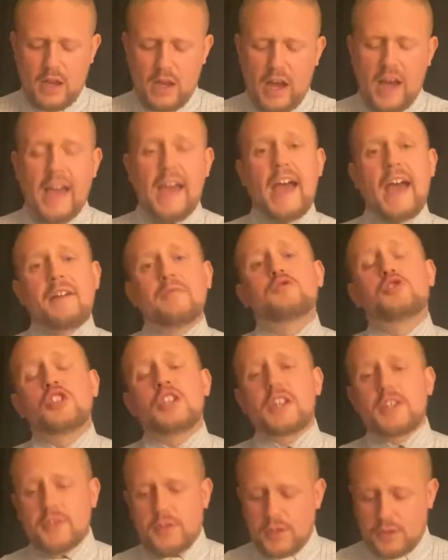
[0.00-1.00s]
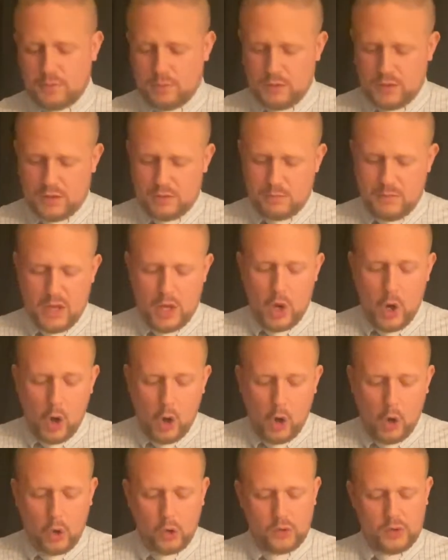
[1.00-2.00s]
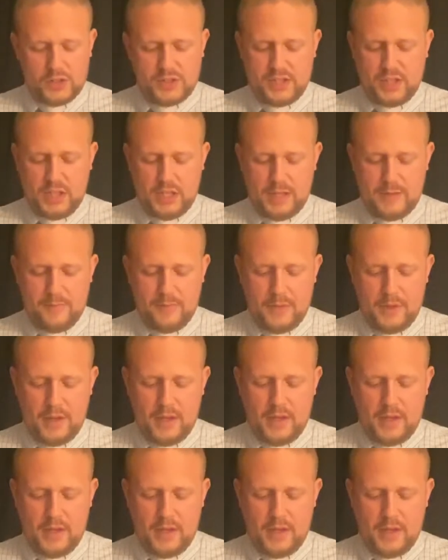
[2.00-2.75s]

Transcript: I have Jesus with me all the time.